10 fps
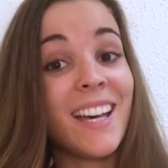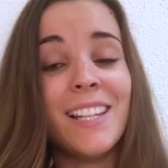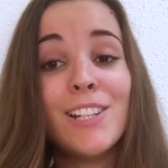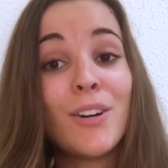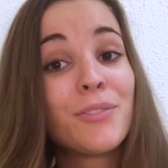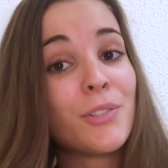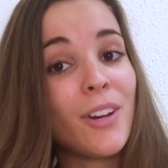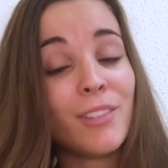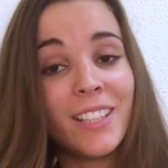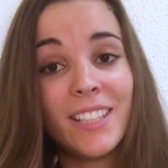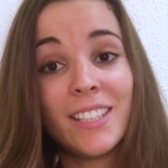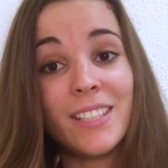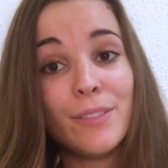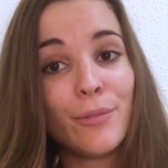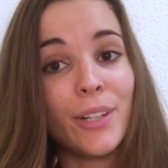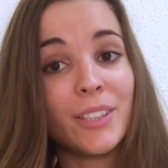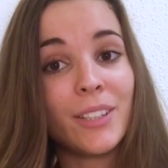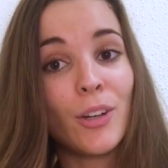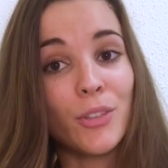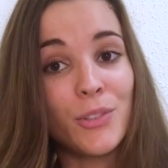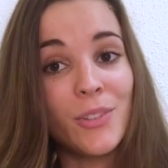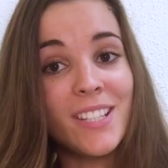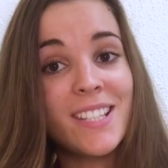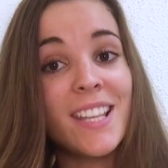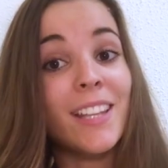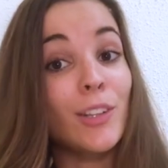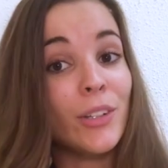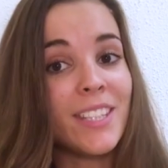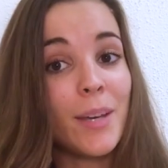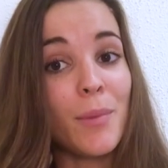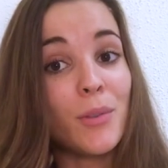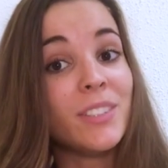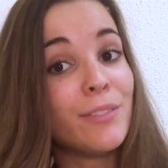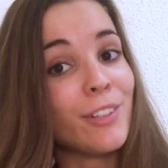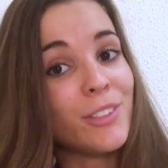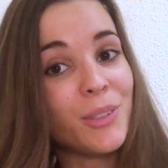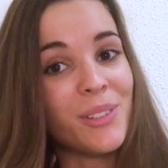I love traveling in different countries and learning about different